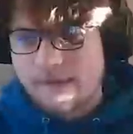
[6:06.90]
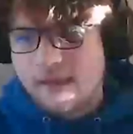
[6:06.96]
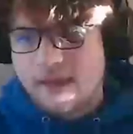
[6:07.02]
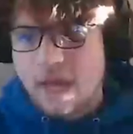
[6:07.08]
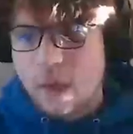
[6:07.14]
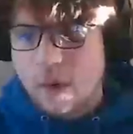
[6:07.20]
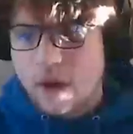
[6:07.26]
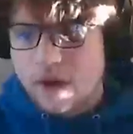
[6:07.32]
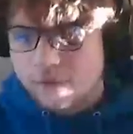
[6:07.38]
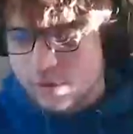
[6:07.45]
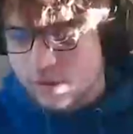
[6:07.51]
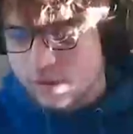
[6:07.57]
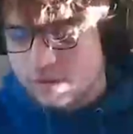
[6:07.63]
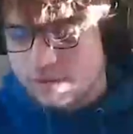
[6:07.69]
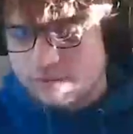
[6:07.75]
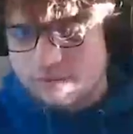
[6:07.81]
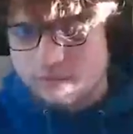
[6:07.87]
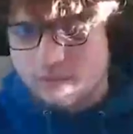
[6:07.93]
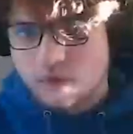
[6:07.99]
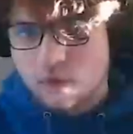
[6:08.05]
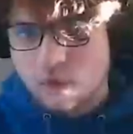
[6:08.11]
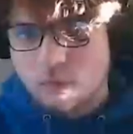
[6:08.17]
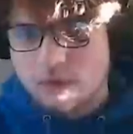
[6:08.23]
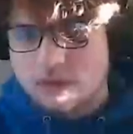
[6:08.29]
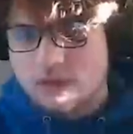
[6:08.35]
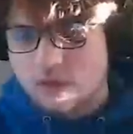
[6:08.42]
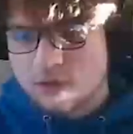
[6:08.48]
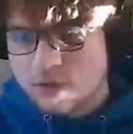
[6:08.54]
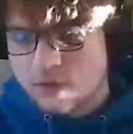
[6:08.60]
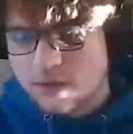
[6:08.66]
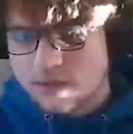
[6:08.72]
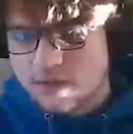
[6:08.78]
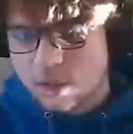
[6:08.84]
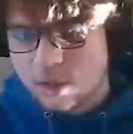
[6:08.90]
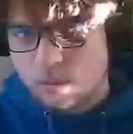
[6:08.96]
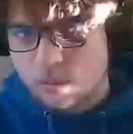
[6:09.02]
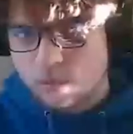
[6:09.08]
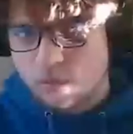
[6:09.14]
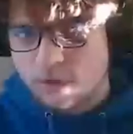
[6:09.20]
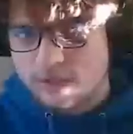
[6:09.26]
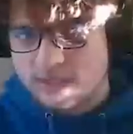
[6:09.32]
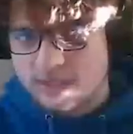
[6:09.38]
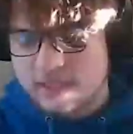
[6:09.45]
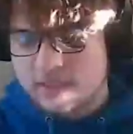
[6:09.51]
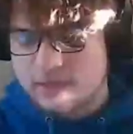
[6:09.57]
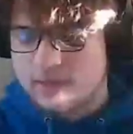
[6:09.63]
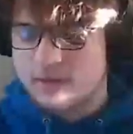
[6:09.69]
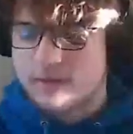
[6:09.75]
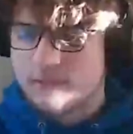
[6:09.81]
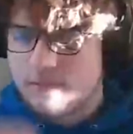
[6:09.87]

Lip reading: However, you must also consider the move rook to e2.